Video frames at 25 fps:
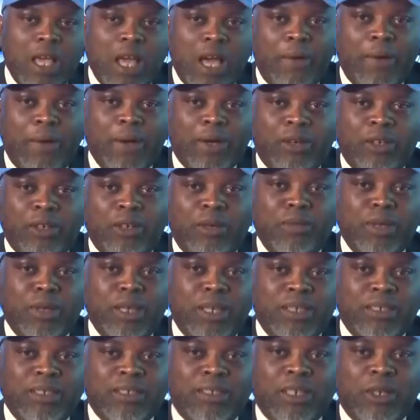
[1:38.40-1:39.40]
Our
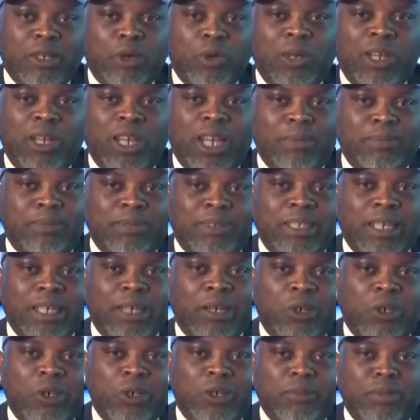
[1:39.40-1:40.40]
economy is a collapsed
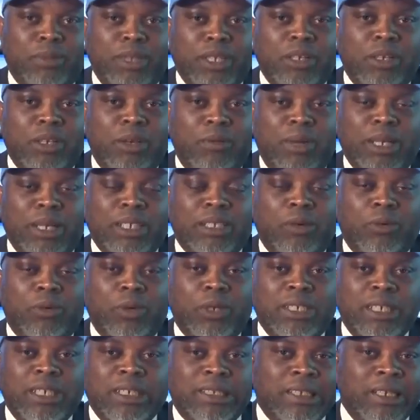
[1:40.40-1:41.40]
economy, no matter
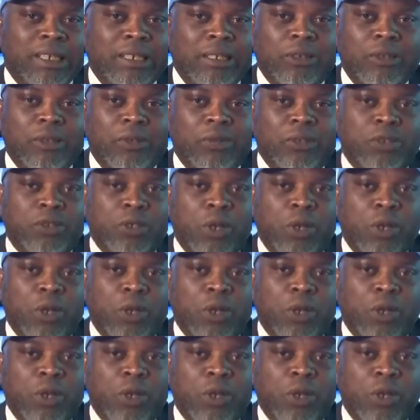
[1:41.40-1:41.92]
what they tell you.